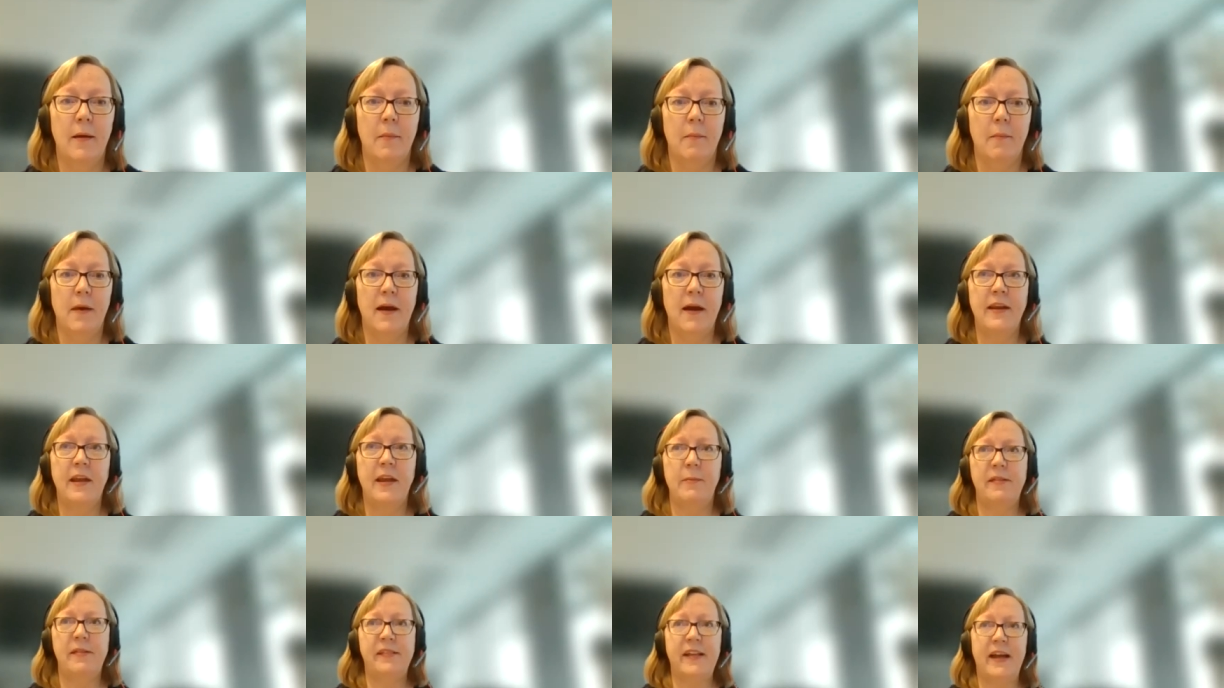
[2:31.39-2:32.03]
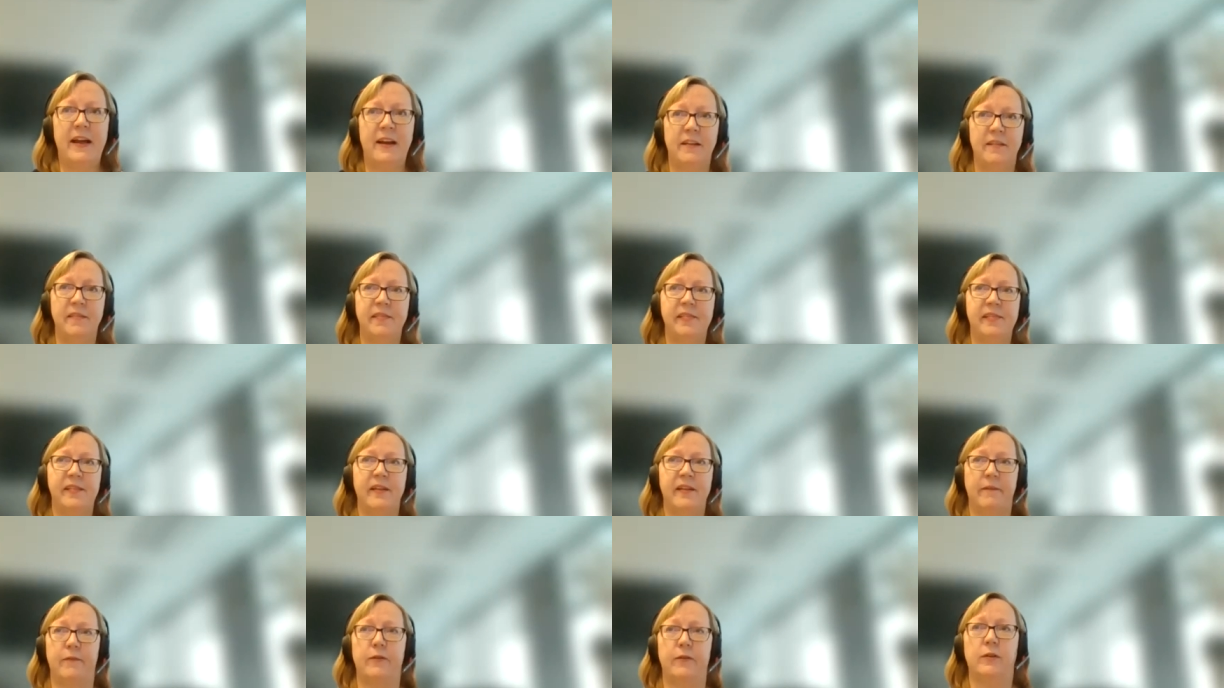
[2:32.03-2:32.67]
My name is Helen
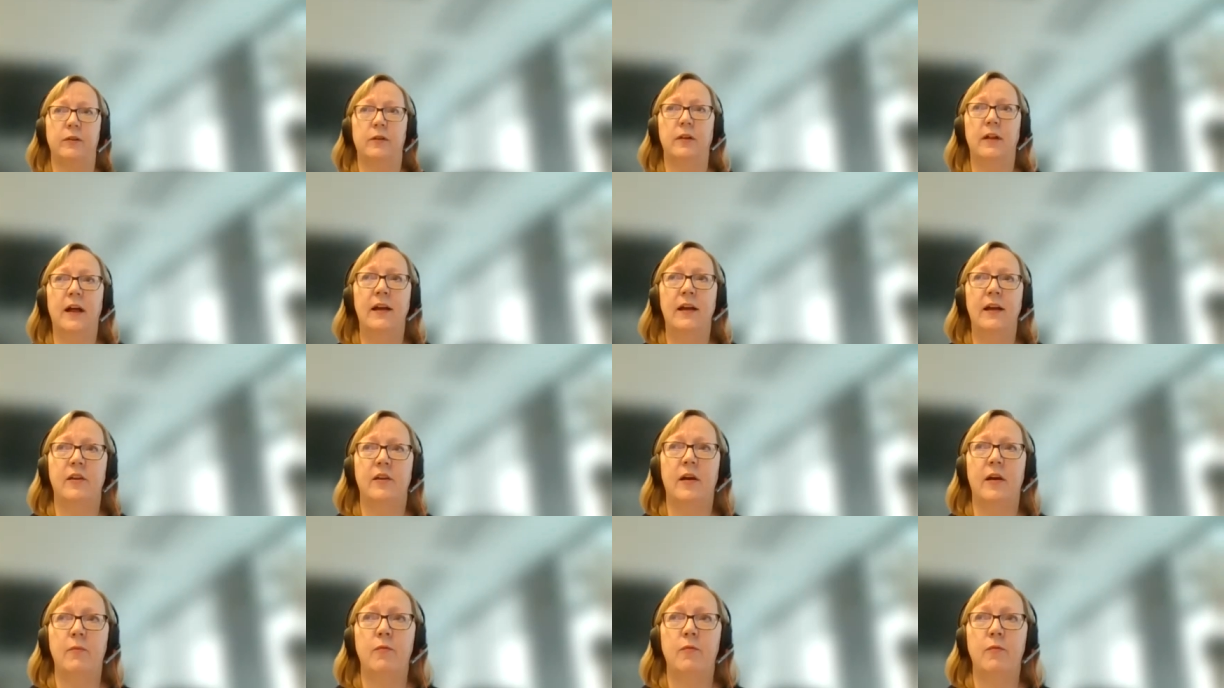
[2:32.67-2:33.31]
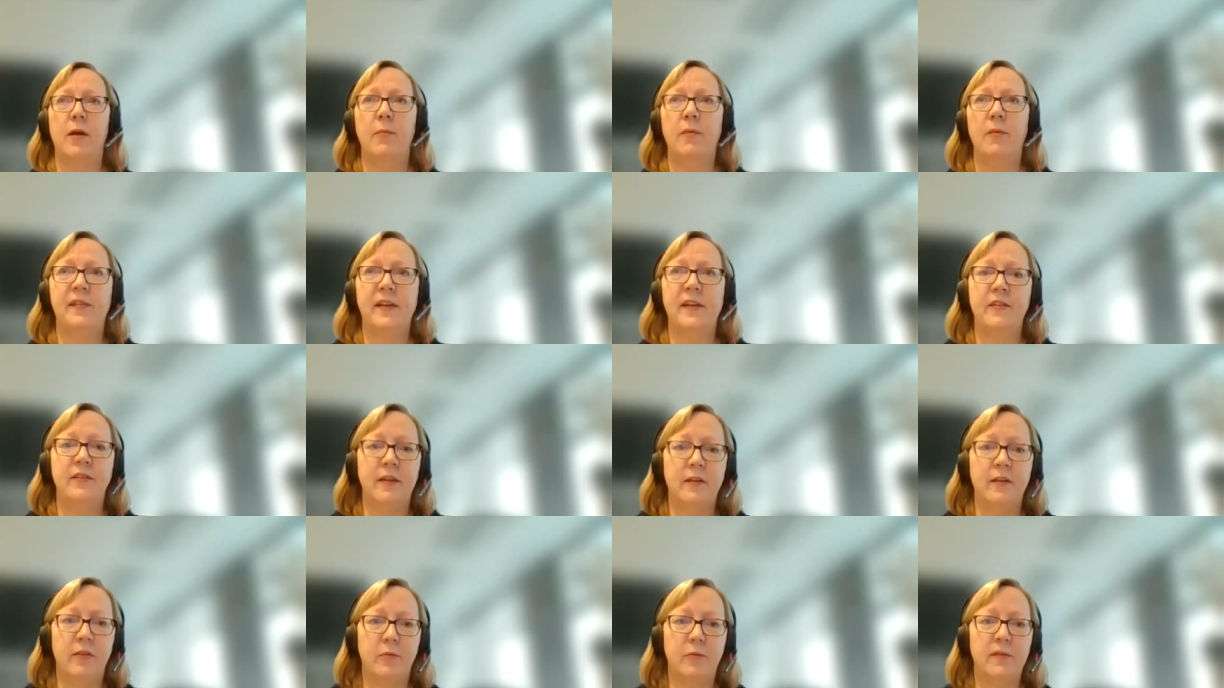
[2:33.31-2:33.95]
Civil, and I'm
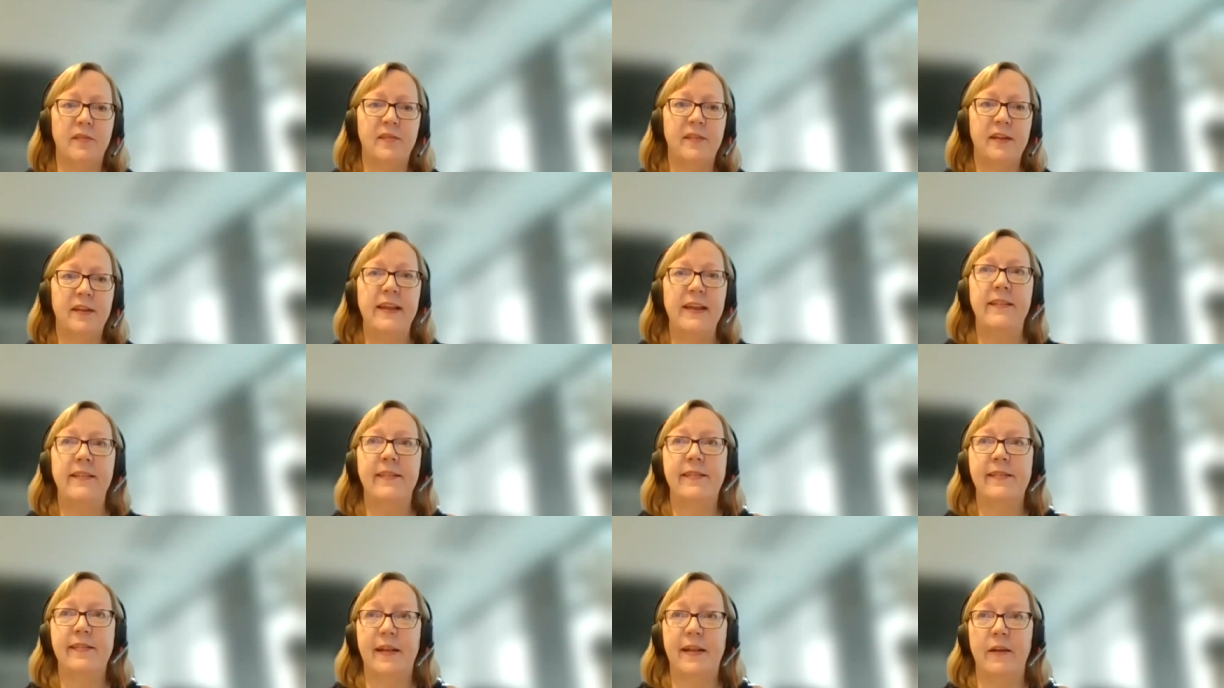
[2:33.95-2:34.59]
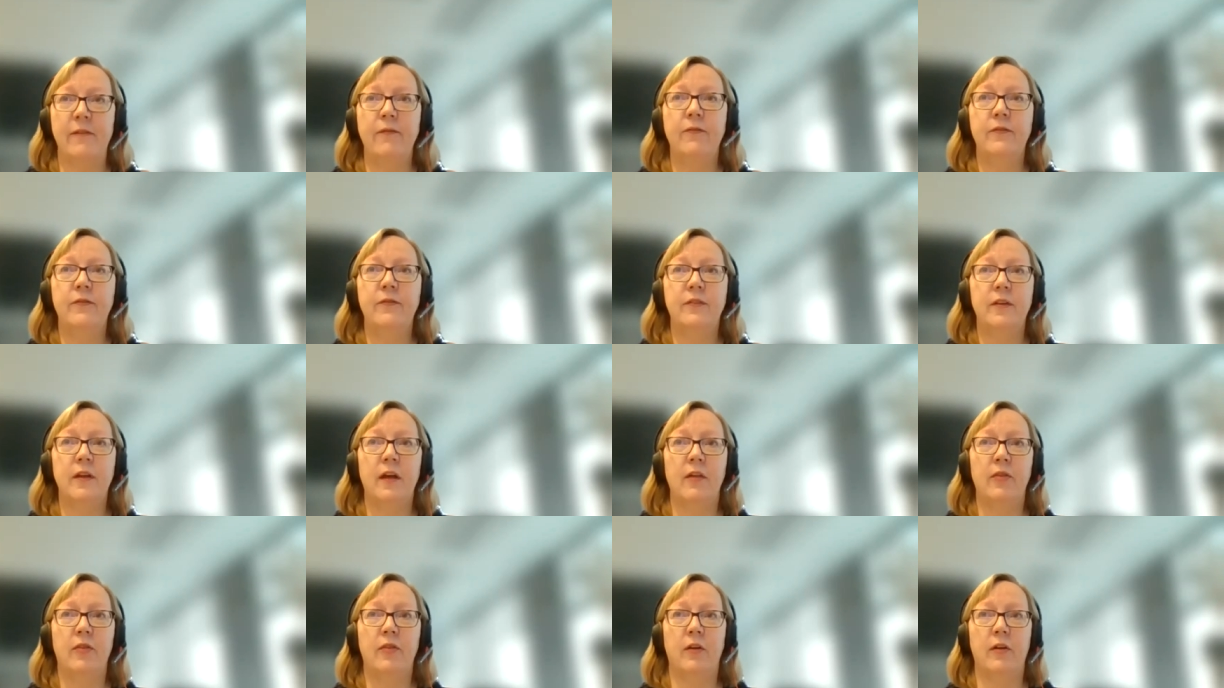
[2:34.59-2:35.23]
representing the Resilience
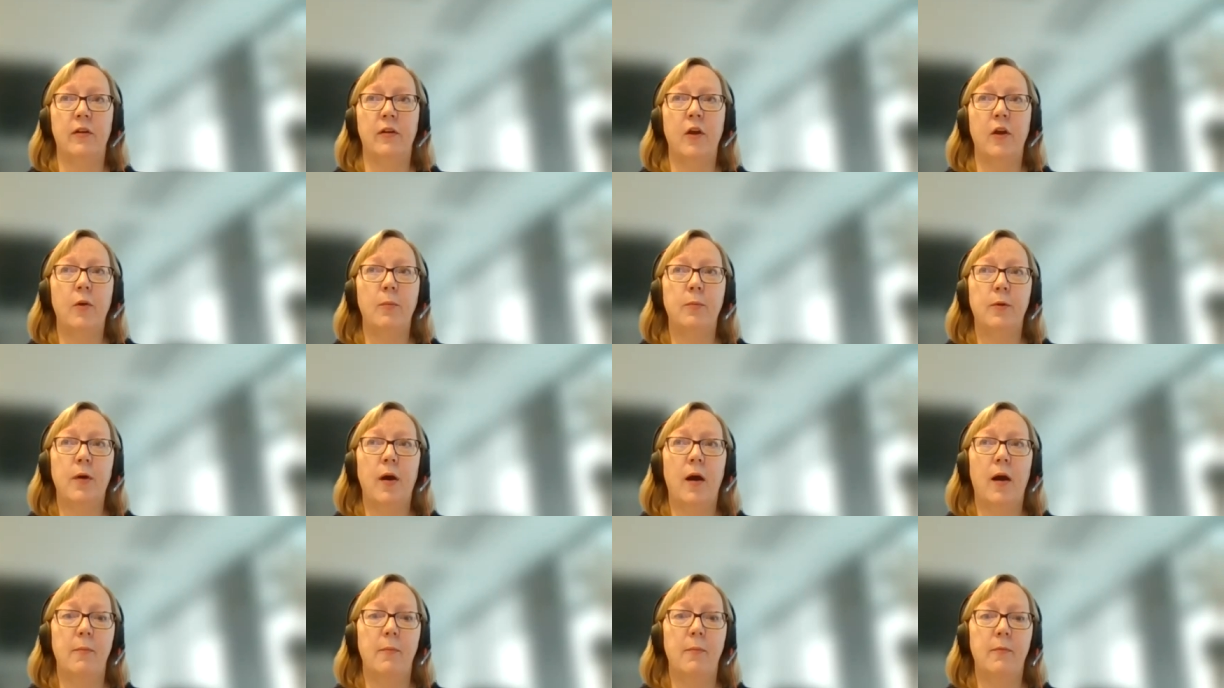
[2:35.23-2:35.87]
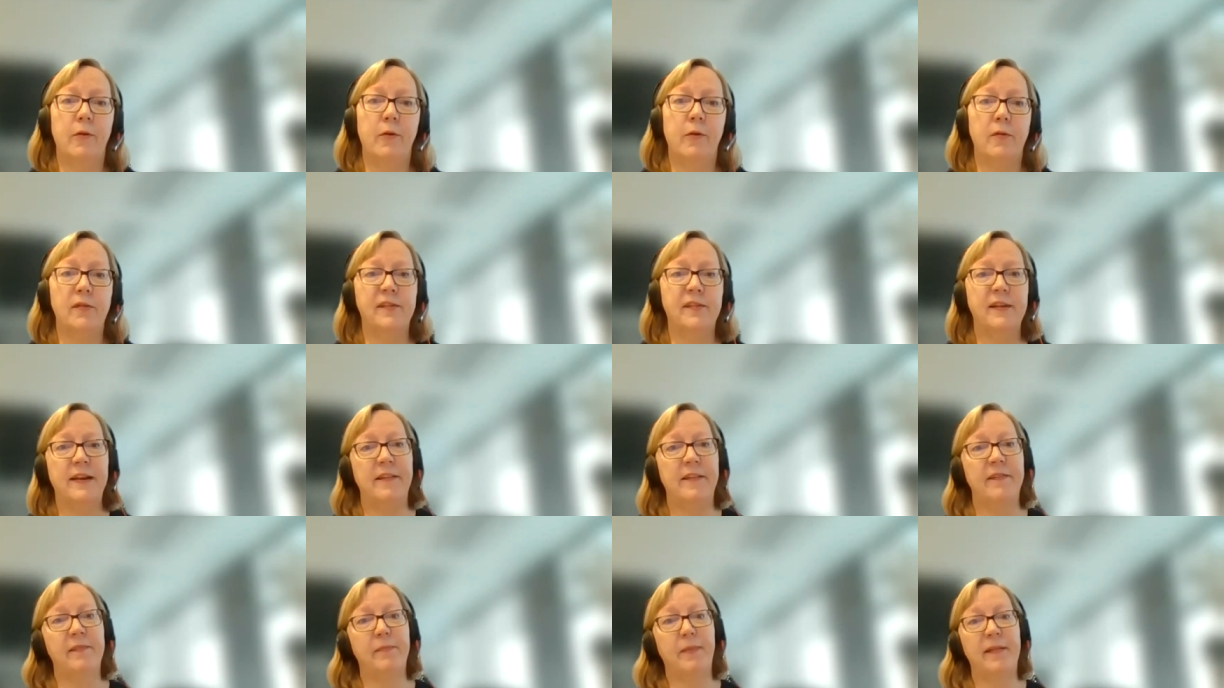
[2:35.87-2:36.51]
Shift, the global hub for
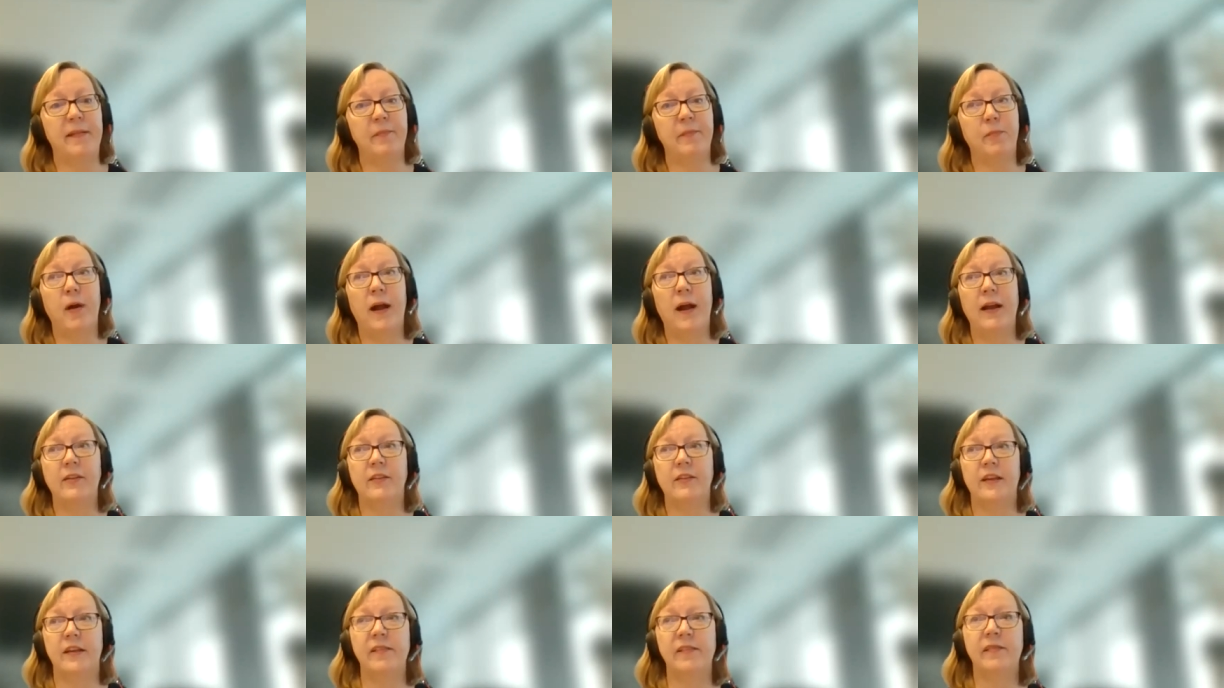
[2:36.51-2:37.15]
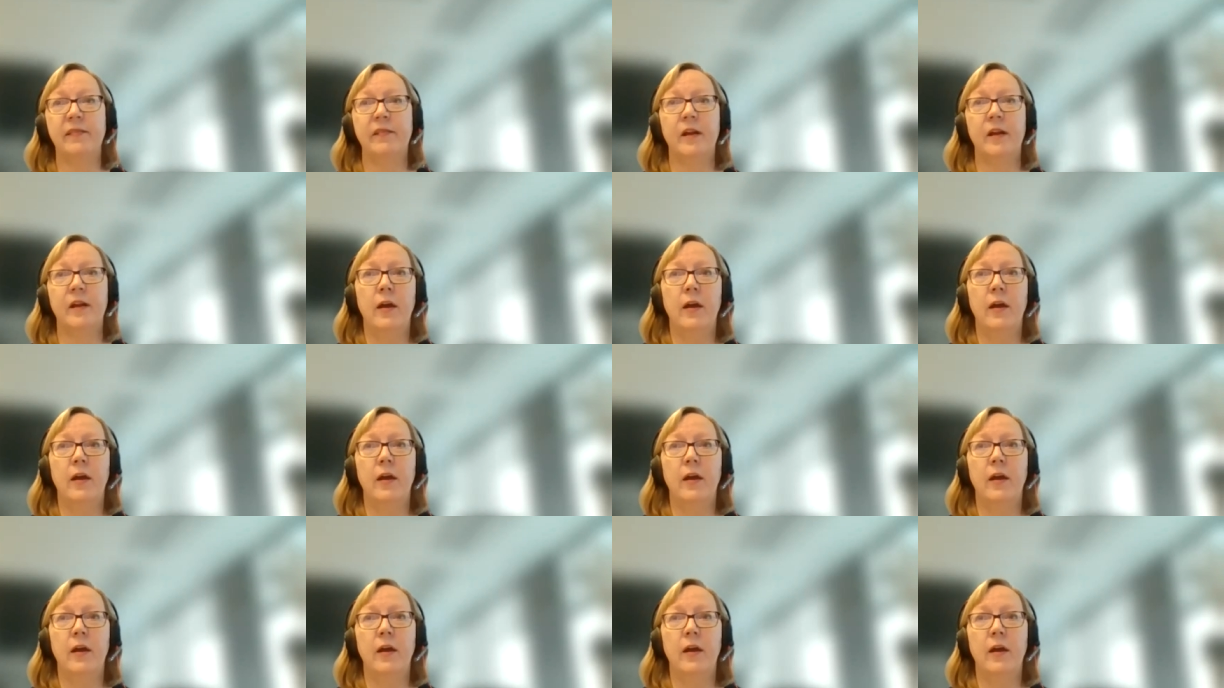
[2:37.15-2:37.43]
resilience best practice.